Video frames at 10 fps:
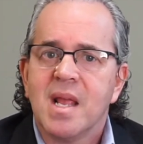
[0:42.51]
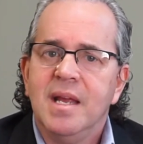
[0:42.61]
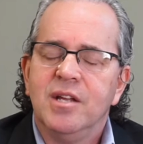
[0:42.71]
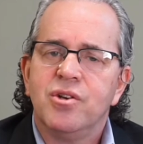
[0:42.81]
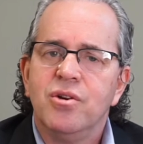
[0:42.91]

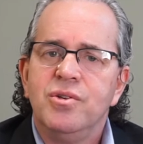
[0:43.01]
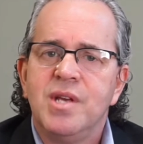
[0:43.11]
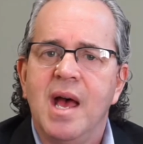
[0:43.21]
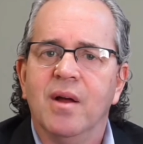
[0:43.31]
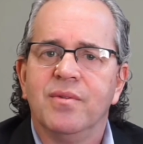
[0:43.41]
It turns
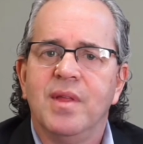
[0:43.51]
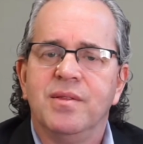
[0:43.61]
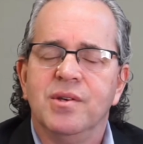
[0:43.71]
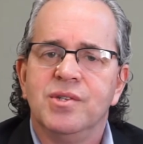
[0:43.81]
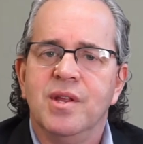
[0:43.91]
out that
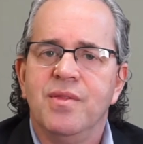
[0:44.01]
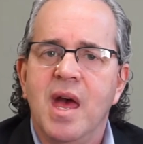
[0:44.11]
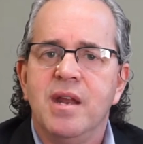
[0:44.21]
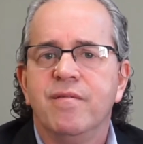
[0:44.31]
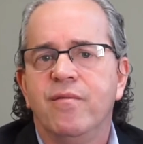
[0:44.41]
the
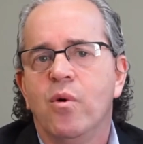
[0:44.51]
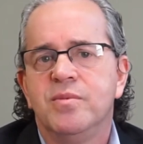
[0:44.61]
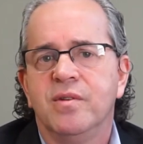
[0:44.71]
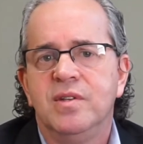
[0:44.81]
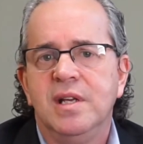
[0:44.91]
synthetic
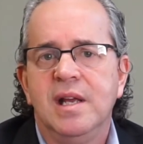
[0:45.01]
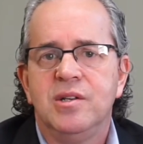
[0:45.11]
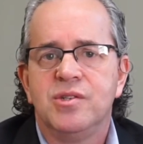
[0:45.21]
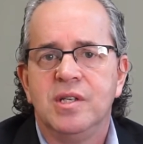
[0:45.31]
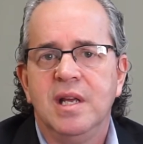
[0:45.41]
forms of
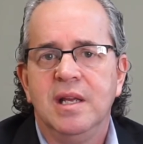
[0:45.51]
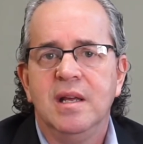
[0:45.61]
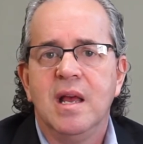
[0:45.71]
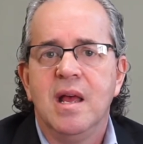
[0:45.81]
THC